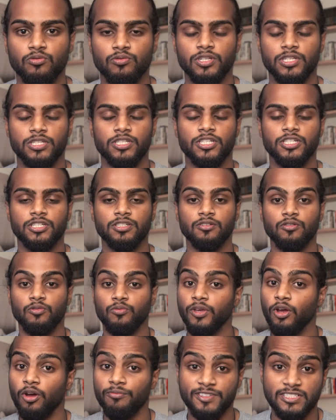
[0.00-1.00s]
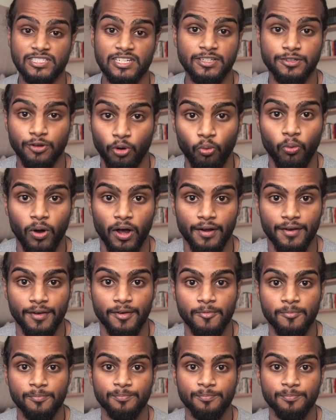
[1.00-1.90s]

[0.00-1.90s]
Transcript: which we obviously don't want.